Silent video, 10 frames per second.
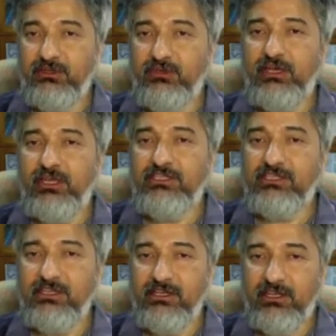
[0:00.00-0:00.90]
You can
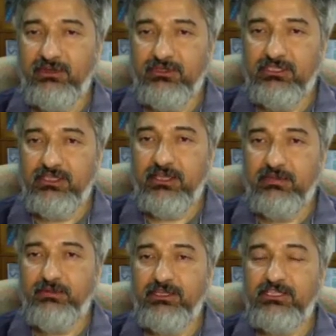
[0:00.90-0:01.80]
still use
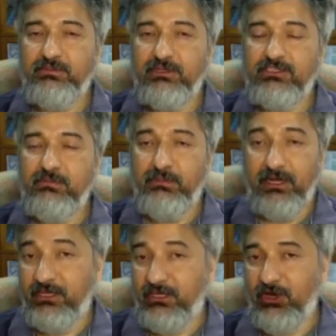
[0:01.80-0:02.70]
the principles of building,